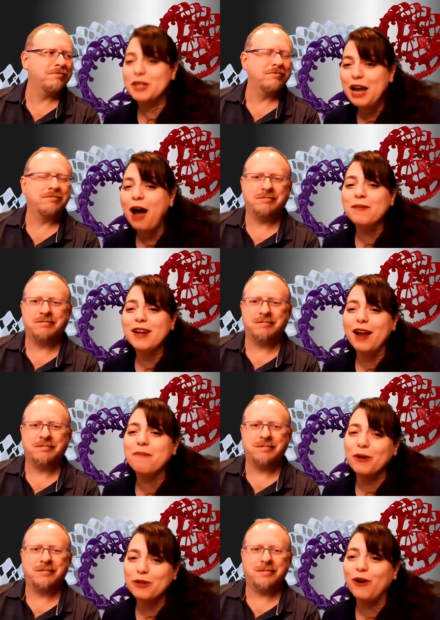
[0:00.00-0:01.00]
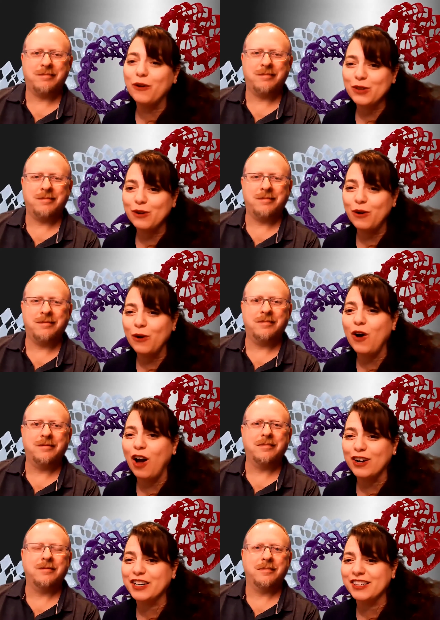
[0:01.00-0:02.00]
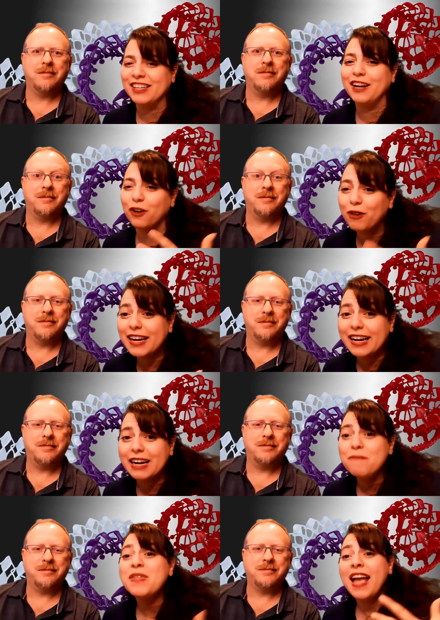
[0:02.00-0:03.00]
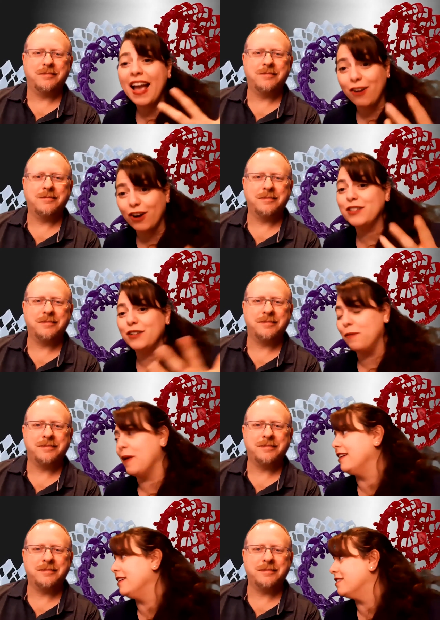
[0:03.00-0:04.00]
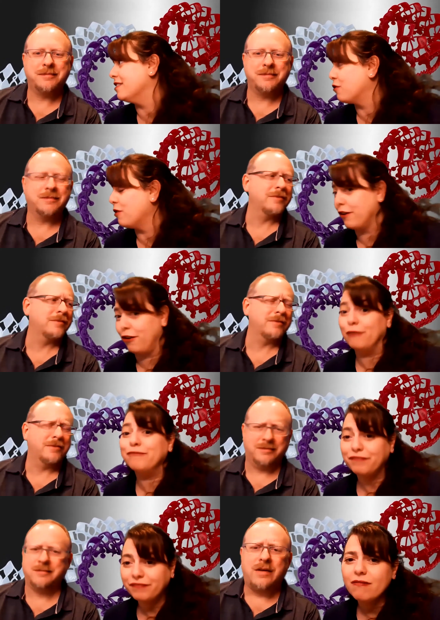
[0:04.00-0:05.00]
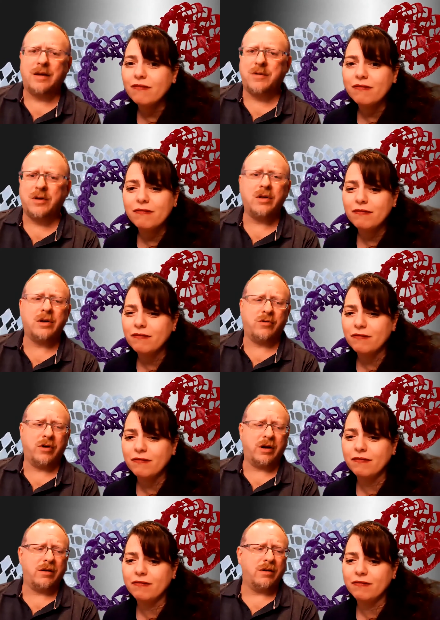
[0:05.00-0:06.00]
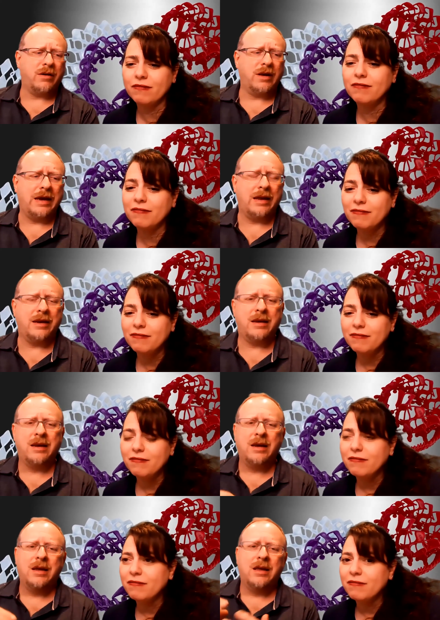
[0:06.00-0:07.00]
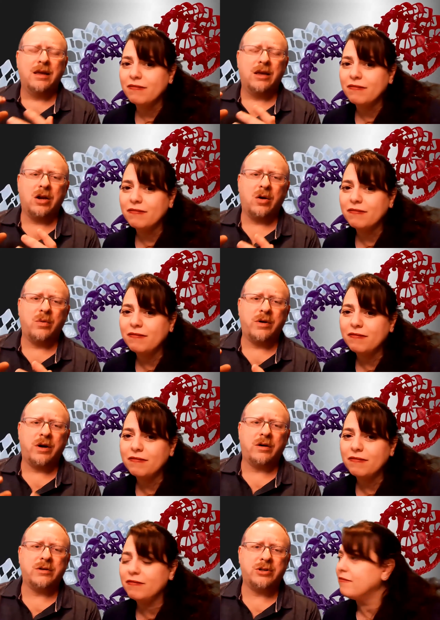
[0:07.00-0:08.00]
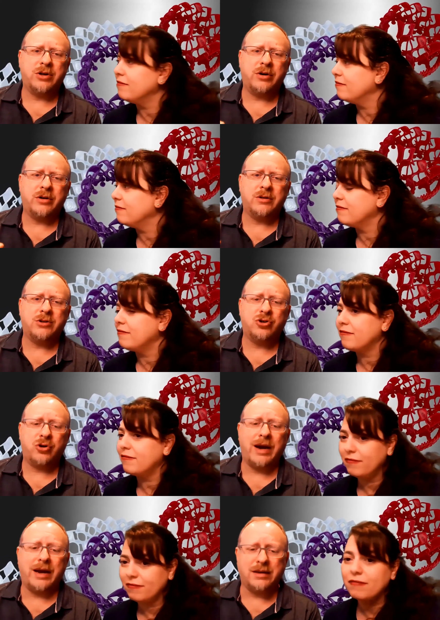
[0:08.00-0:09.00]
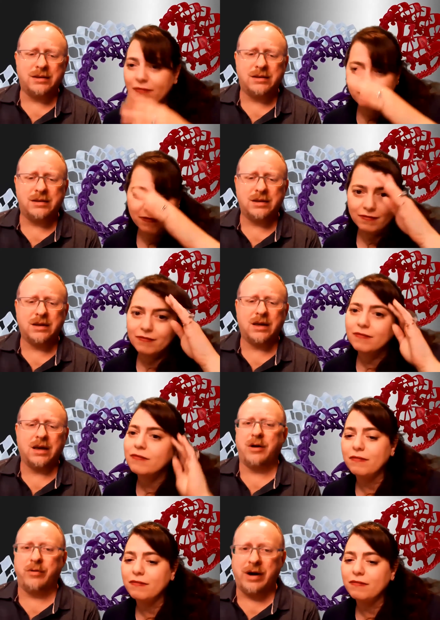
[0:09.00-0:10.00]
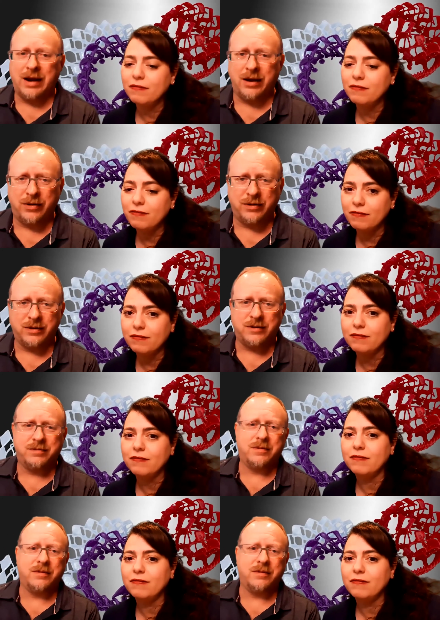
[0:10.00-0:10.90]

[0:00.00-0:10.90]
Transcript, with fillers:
Speaker 1: but Tom and I both whole, wholeheartedly agree, and arts and humanities is critical.
Speaker 2: It's absolutely critical, and you know there are certain traits around